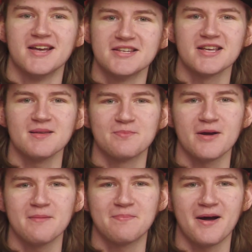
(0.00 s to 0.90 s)

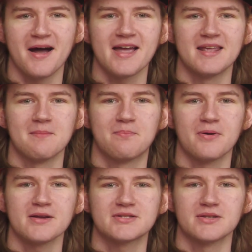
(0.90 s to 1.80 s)
Celebrate pie and
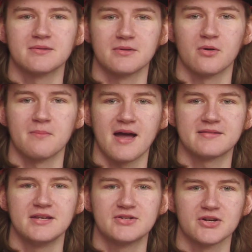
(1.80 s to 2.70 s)
impress your
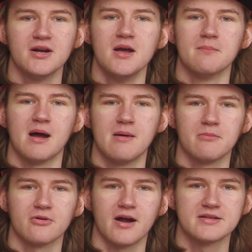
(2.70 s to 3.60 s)
math teacher by
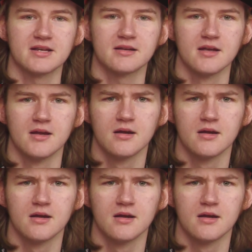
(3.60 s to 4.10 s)
memorizing